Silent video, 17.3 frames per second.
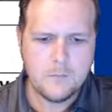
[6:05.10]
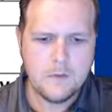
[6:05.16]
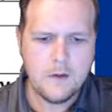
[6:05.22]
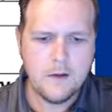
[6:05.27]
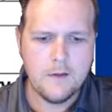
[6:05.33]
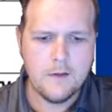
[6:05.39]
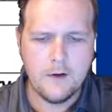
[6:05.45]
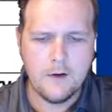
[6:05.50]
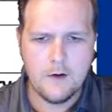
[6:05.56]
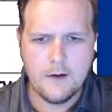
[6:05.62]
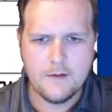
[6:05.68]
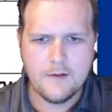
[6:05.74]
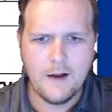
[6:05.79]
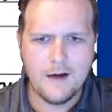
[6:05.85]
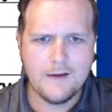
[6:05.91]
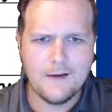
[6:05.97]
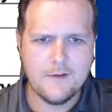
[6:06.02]
There is
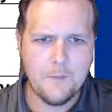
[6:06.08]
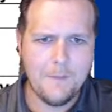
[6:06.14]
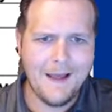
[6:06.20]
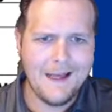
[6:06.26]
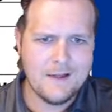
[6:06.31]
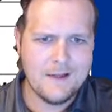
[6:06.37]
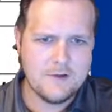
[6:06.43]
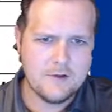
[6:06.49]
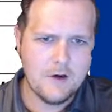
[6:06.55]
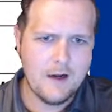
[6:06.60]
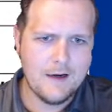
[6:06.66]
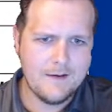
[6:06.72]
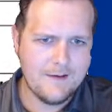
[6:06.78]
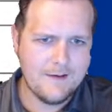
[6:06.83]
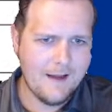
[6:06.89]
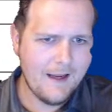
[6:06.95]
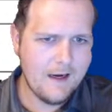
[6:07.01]
hot as a match or hot
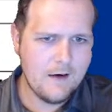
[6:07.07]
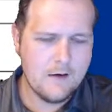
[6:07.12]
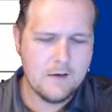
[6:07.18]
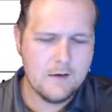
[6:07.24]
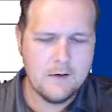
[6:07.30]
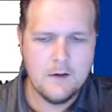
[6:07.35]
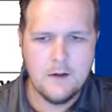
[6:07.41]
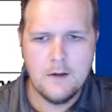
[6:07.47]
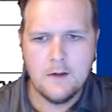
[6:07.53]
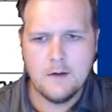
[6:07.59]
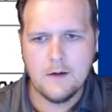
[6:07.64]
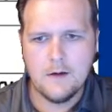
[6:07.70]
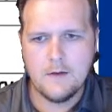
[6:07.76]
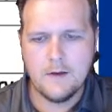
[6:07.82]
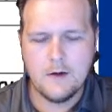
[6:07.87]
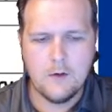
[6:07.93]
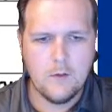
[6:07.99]
as a hare.
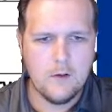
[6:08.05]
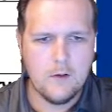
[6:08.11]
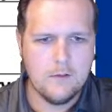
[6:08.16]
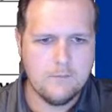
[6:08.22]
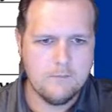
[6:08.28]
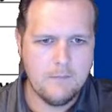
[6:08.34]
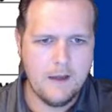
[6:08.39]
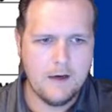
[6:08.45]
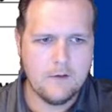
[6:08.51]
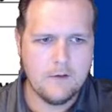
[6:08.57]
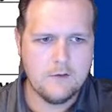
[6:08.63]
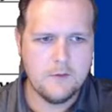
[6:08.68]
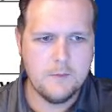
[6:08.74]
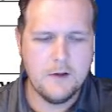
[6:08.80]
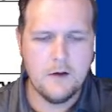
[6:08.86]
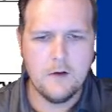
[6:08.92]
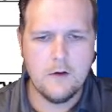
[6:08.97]
Not that I know hares to
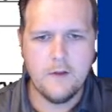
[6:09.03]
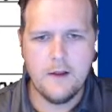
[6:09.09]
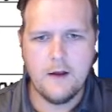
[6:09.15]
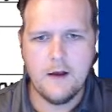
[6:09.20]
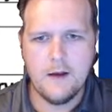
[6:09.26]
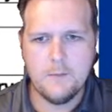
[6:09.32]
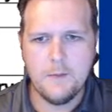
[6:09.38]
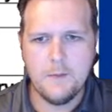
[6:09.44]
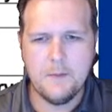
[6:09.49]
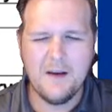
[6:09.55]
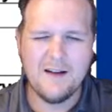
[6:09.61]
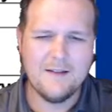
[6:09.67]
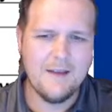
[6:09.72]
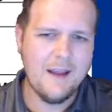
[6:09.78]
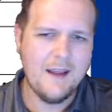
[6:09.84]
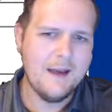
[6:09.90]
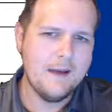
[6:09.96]
be all that hot, maybe hot
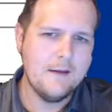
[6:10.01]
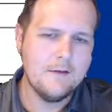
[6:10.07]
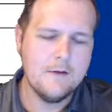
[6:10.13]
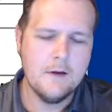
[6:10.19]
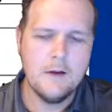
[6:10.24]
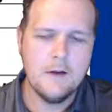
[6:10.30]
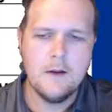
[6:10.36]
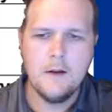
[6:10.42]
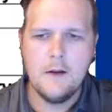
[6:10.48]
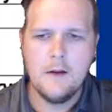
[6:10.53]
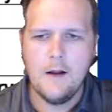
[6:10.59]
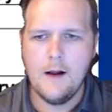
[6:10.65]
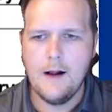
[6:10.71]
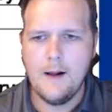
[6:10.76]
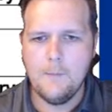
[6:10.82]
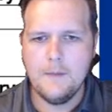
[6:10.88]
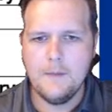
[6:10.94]
as Hades.
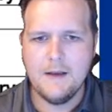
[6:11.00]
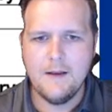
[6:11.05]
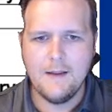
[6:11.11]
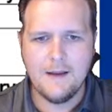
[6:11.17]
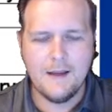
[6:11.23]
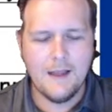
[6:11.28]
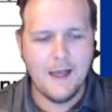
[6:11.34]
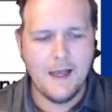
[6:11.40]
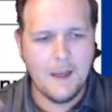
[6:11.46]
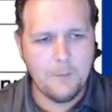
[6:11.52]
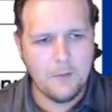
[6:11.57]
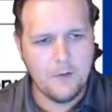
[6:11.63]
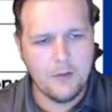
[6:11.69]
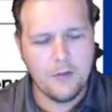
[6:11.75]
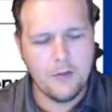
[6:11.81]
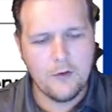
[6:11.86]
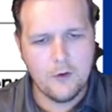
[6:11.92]
Meaning they can get
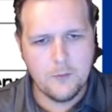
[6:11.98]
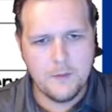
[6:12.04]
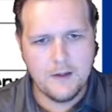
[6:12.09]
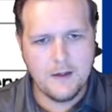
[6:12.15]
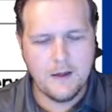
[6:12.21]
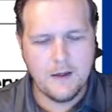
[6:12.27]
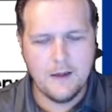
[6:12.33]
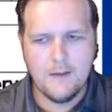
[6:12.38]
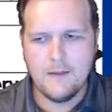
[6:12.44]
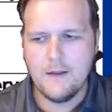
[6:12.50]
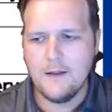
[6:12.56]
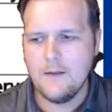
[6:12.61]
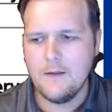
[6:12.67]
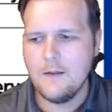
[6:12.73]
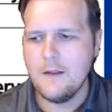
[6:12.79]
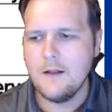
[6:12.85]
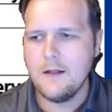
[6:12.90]
hyperthermic. And
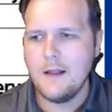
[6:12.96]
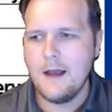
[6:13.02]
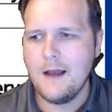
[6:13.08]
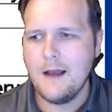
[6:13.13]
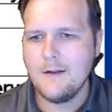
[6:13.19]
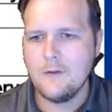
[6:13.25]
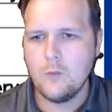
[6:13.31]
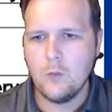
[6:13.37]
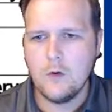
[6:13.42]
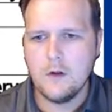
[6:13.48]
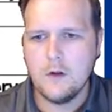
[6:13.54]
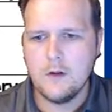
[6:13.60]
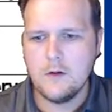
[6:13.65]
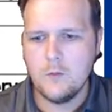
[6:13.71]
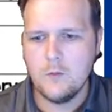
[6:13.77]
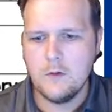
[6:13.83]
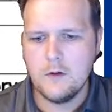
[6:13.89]
then the last
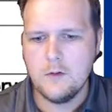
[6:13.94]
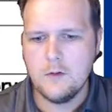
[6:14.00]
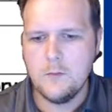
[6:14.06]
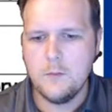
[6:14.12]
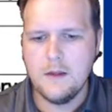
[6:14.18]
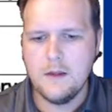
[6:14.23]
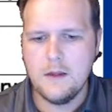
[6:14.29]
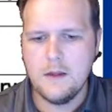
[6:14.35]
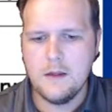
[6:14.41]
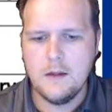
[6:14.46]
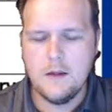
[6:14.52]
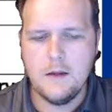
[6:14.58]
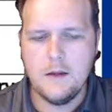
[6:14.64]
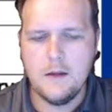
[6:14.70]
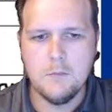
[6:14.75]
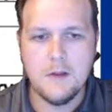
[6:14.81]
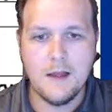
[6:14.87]
one would
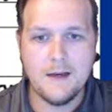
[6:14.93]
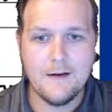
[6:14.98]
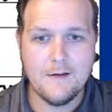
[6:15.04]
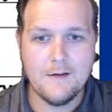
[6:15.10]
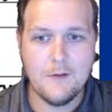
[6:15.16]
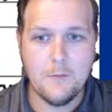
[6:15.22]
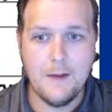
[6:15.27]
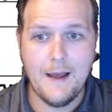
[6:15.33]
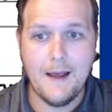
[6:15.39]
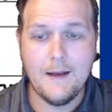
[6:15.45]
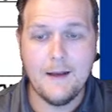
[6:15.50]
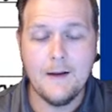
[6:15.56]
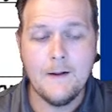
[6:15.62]
be blind as a bat.